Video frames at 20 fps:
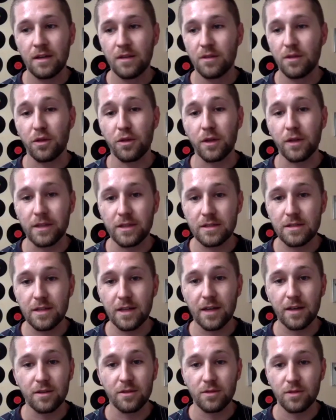the things
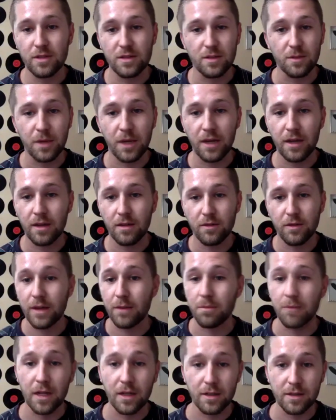that you need to pay,
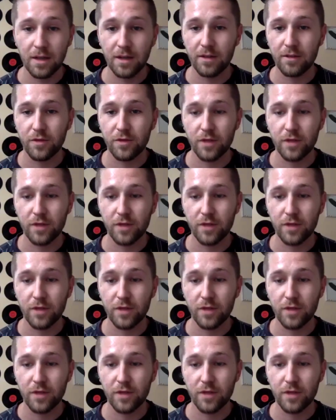like Melodon, for